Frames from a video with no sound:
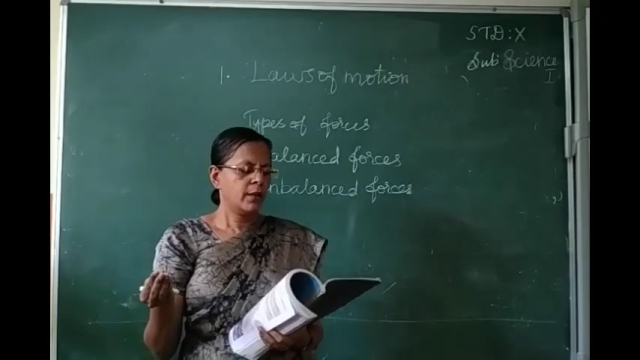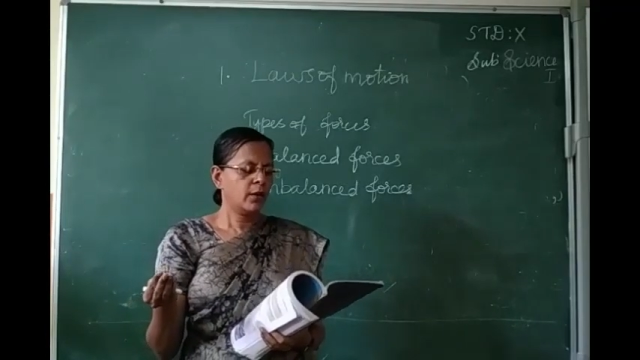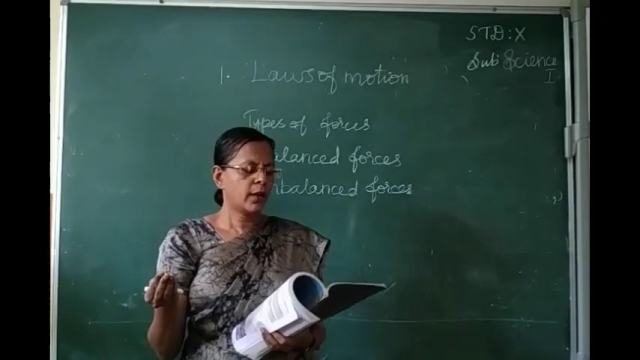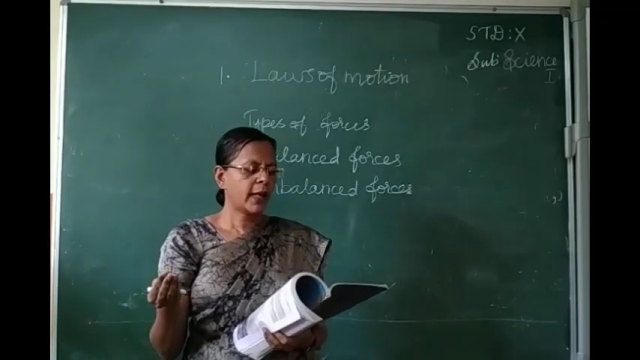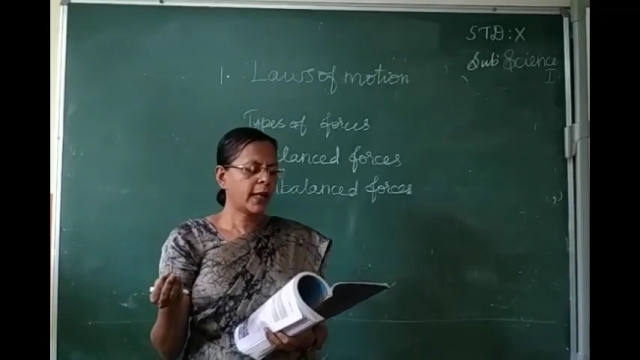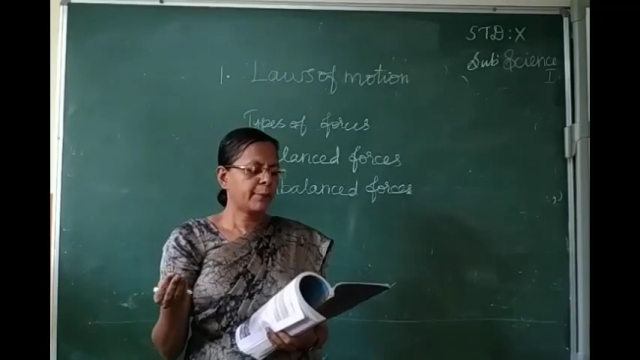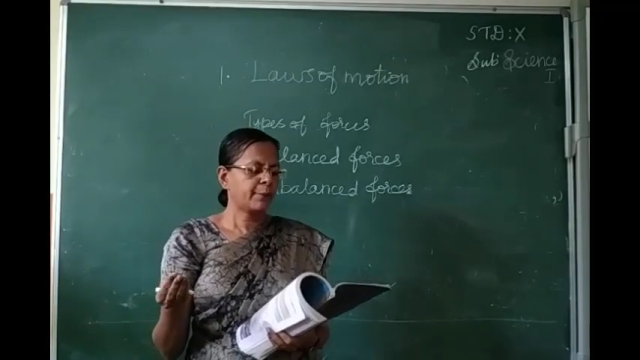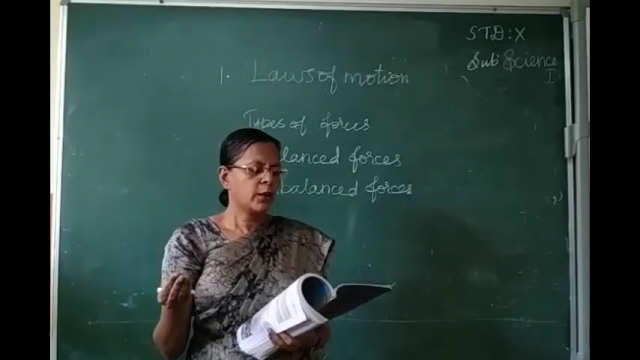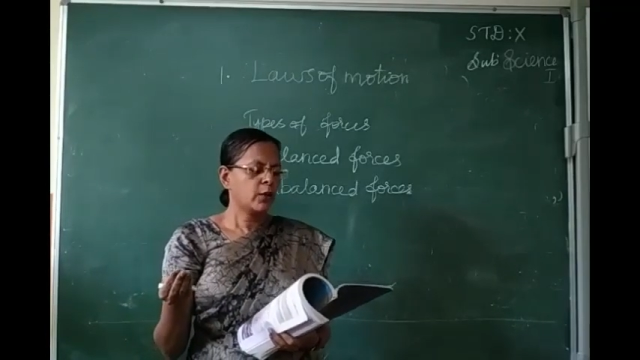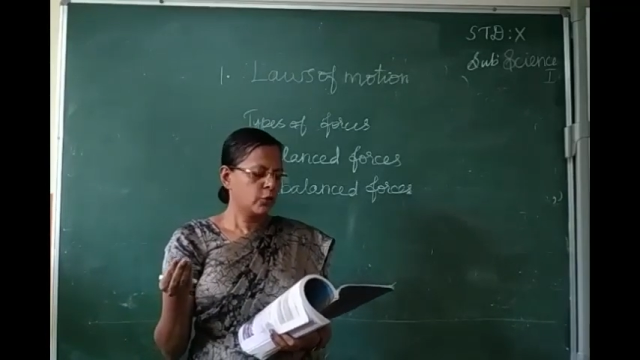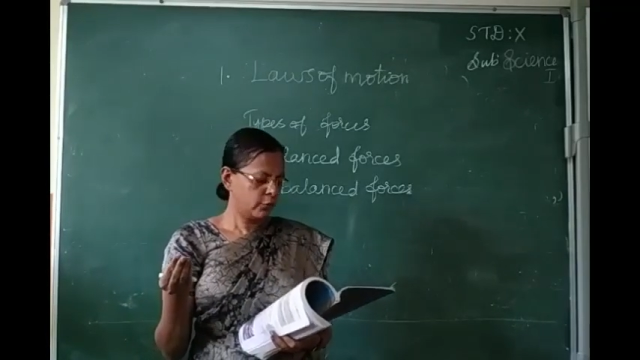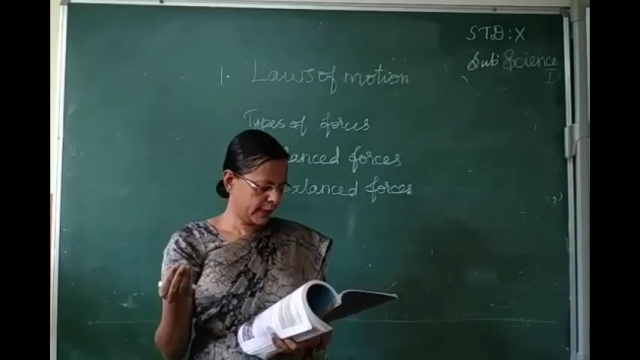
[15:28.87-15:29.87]

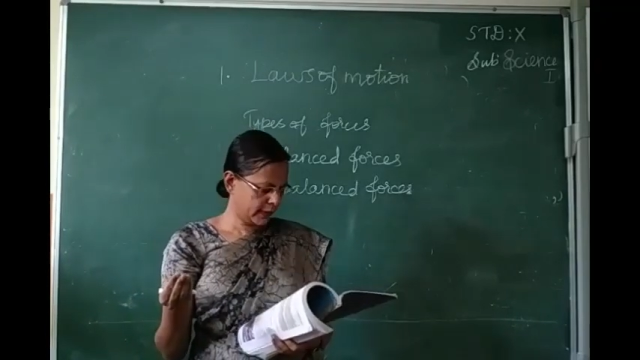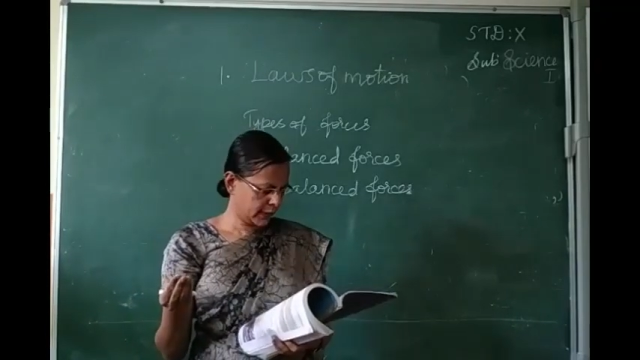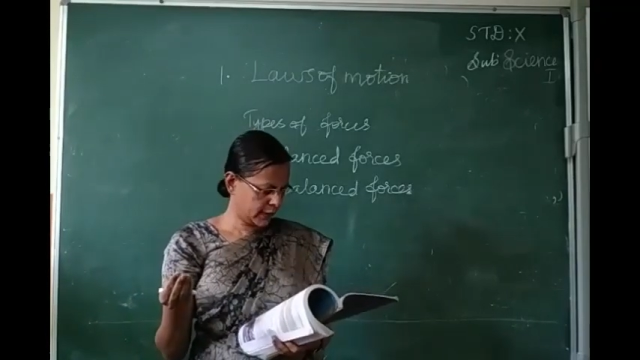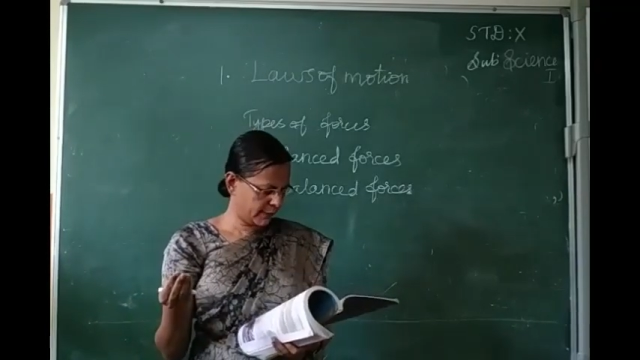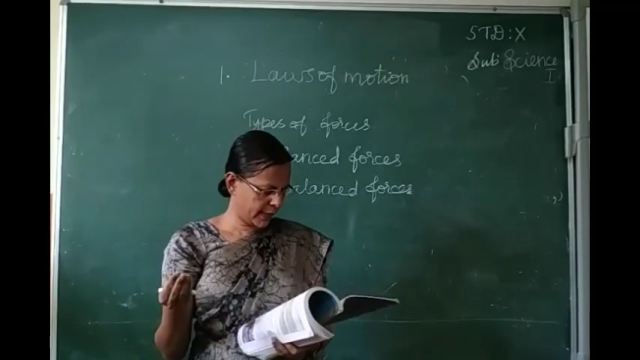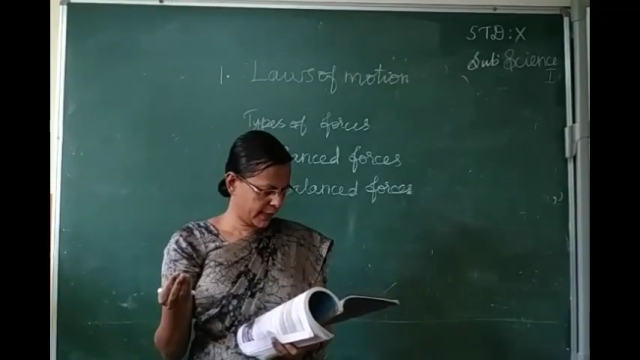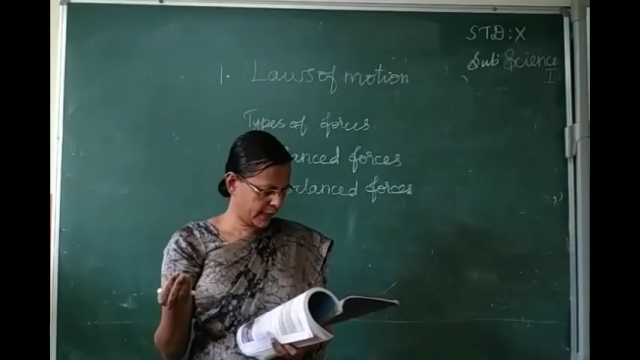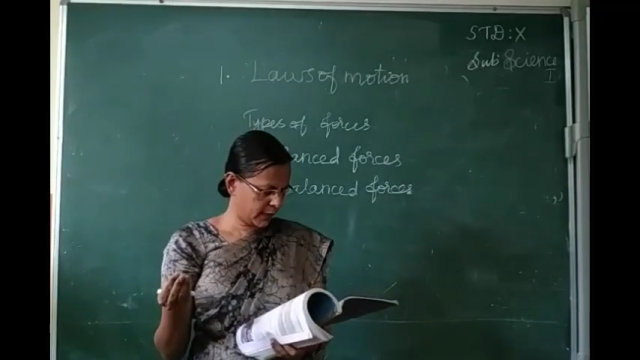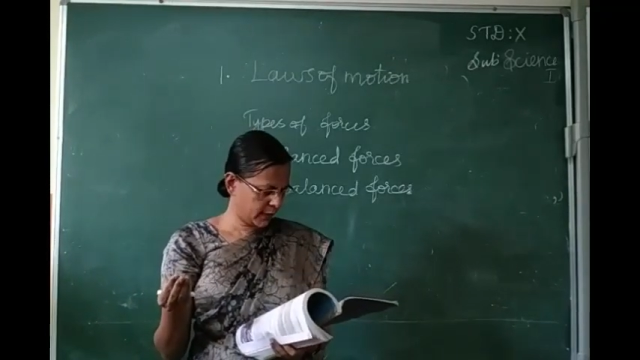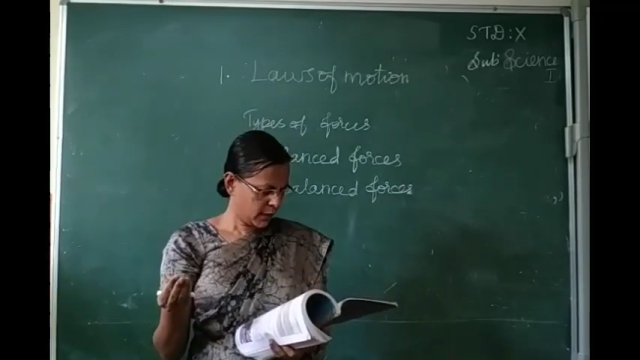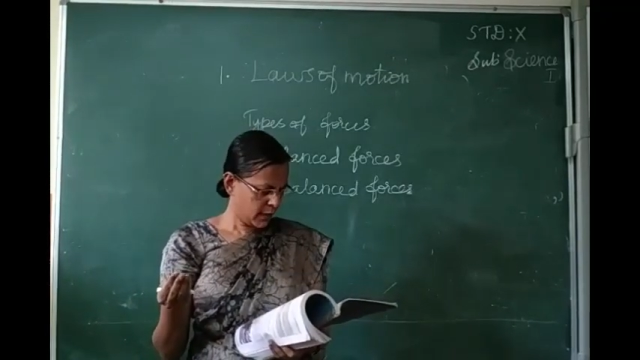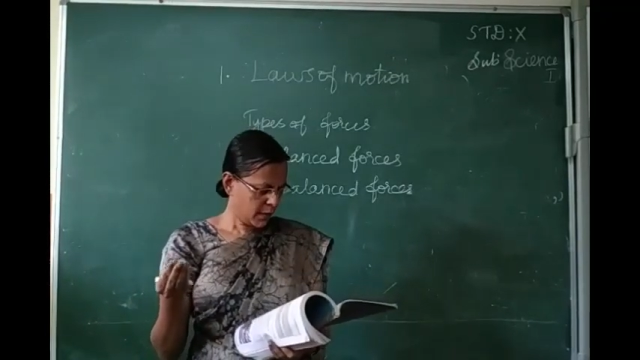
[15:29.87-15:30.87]
Okay. So weight is
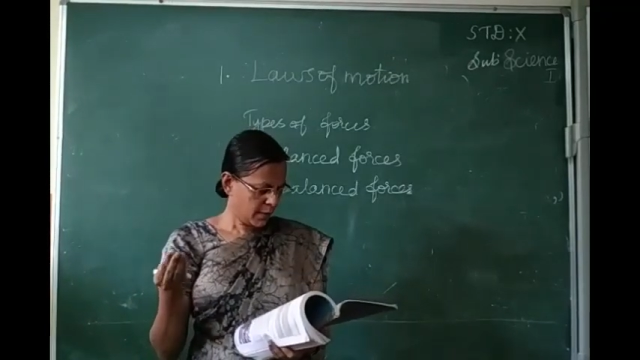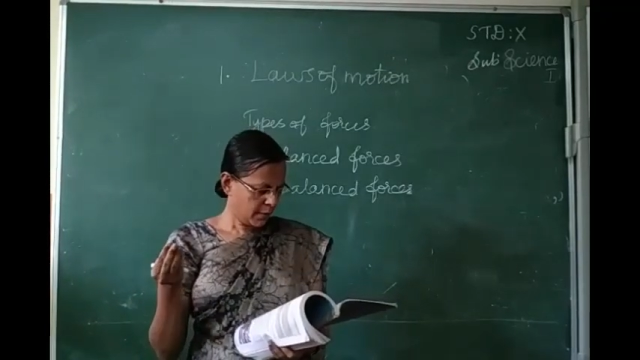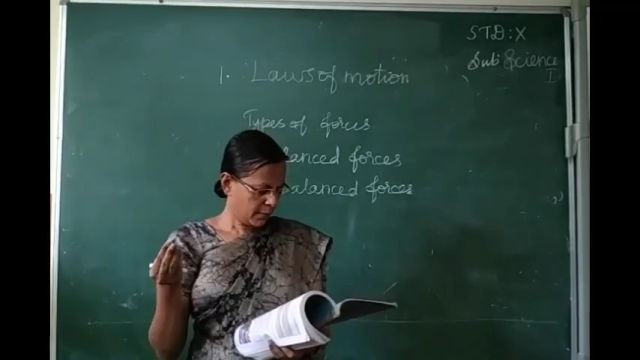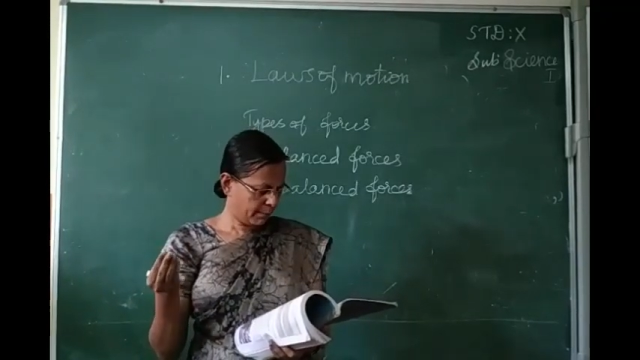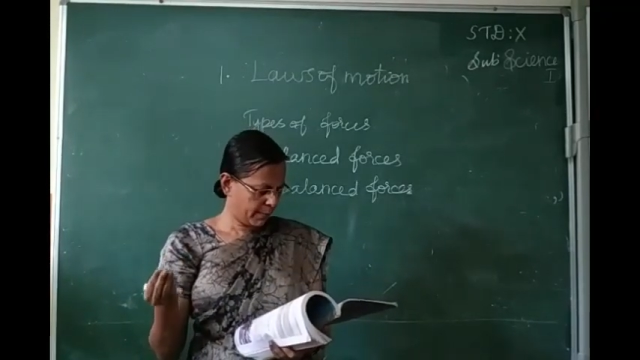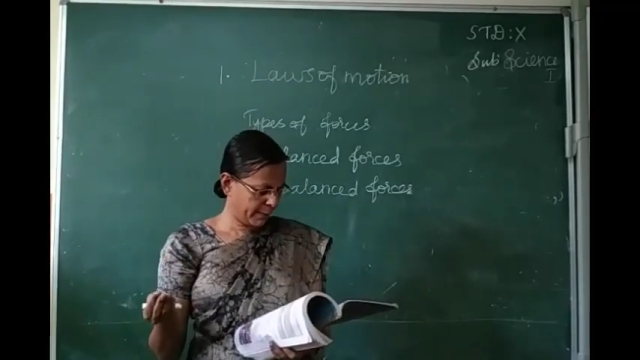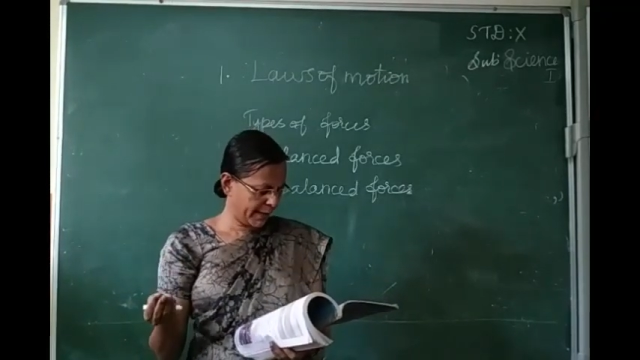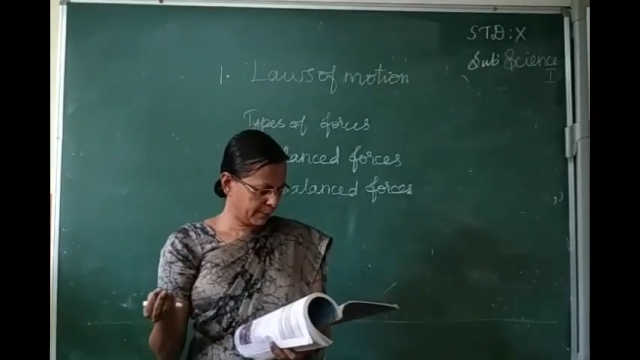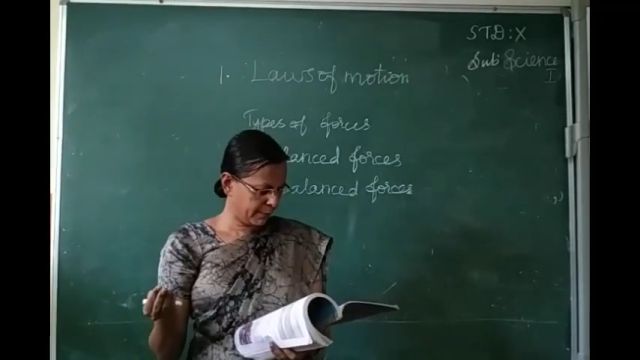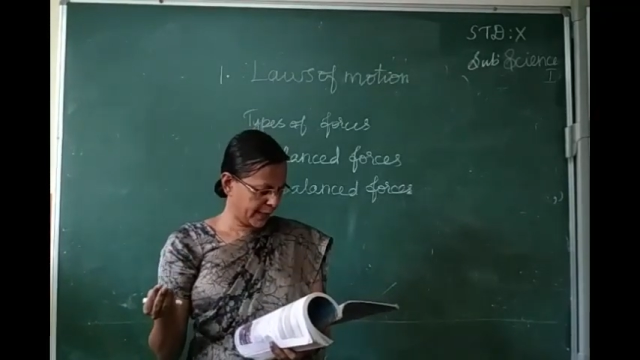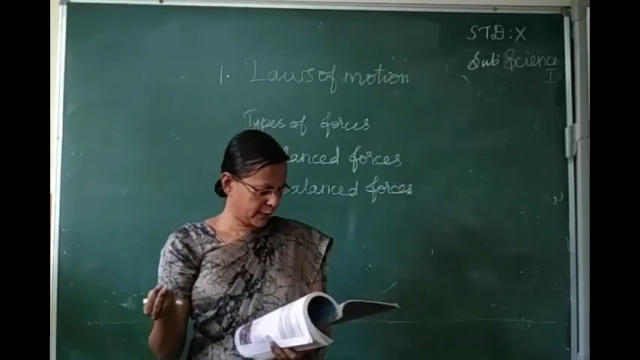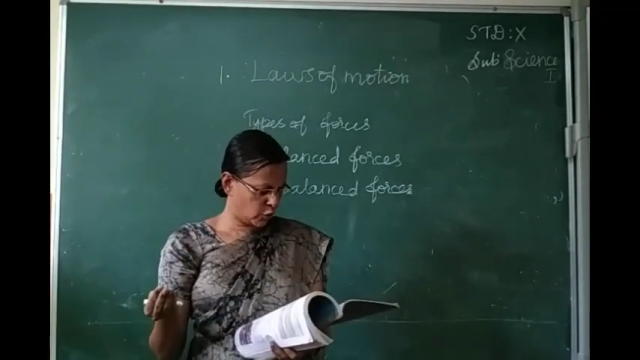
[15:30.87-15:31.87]
varying
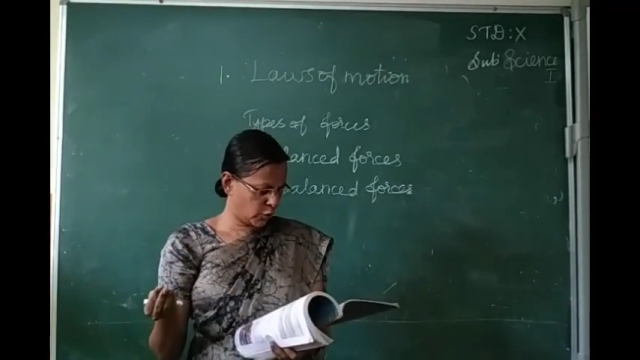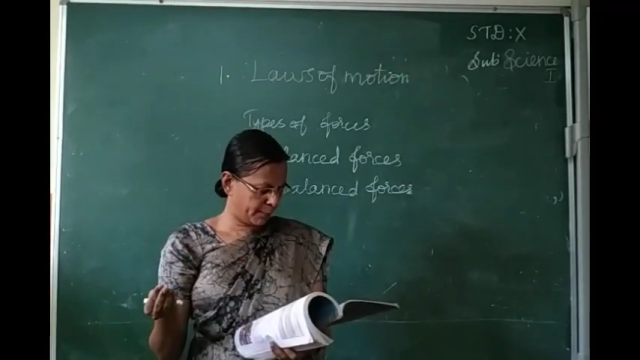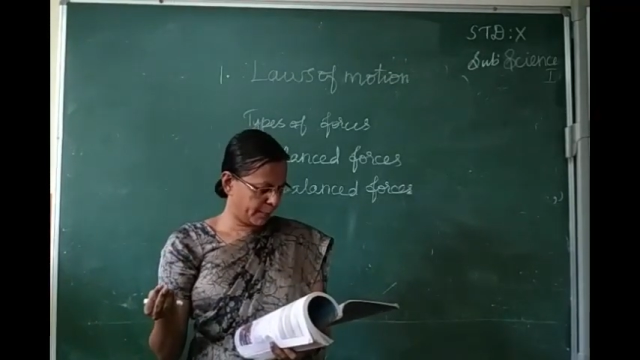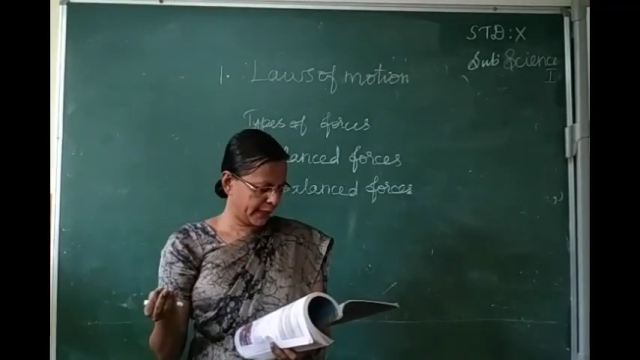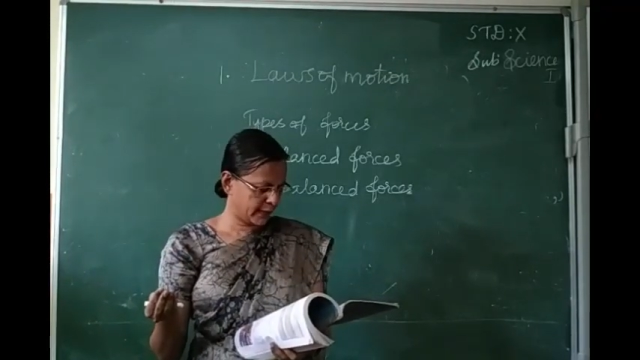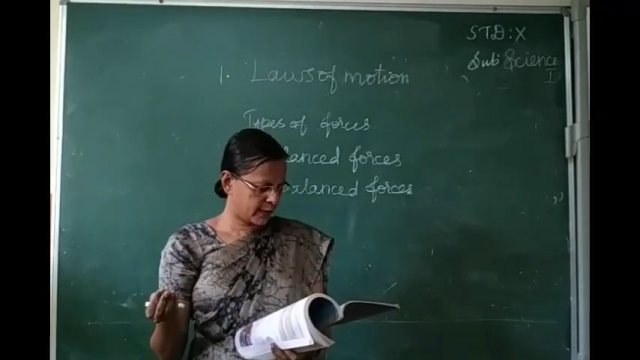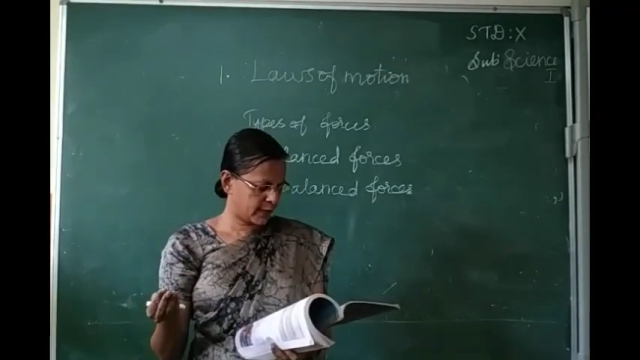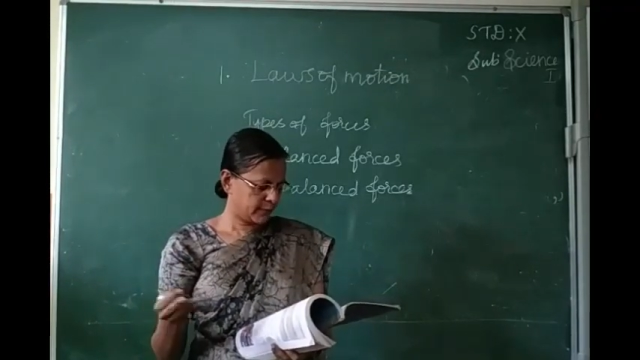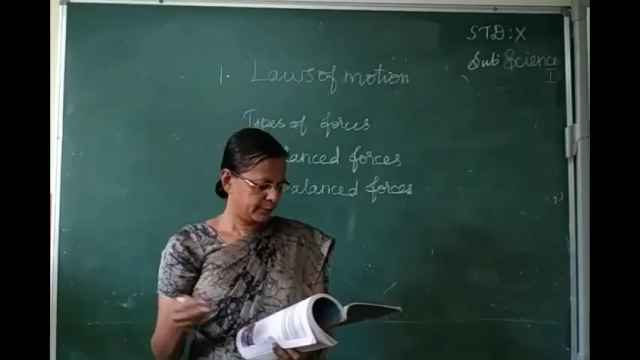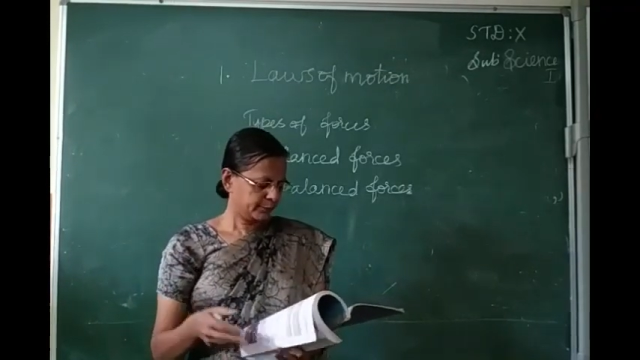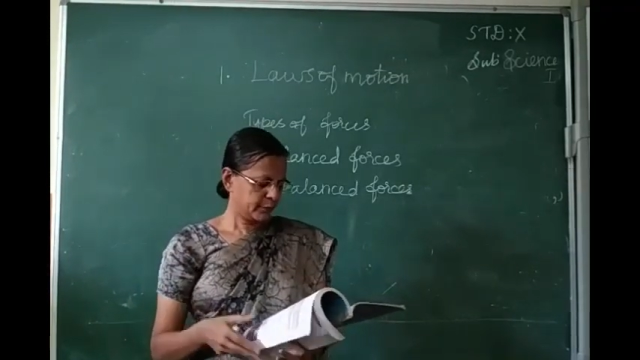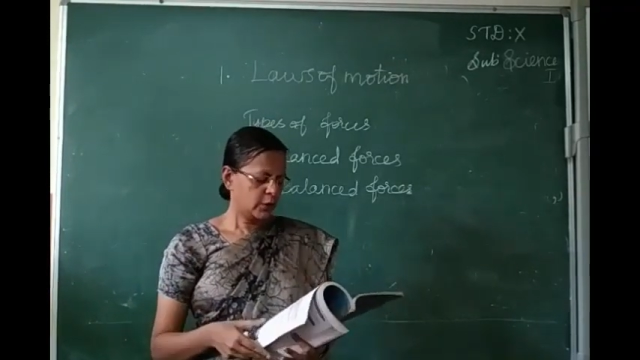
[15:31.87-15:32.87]
place to place.